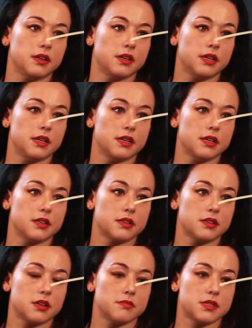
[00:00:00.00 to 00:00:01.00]

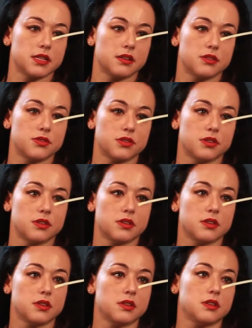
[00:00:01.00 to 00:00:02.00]
and comes down into a,
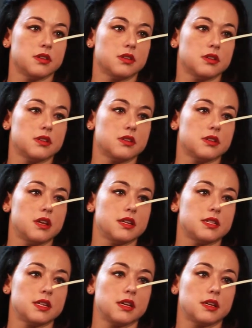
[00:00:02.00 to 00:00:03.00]

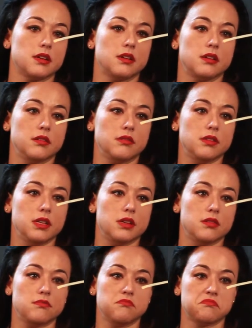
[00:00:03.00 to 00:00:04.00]
it's like a, you
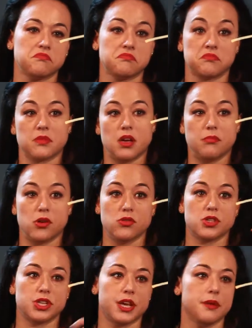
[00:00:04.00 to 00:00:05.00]
know, a
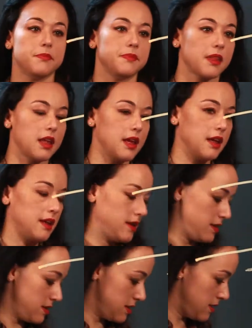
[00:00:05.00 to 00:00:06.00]
boat shape,
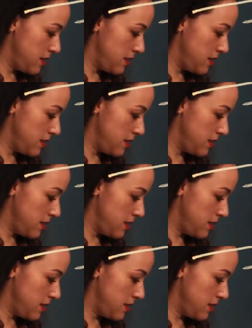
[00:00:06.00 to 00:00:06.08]
and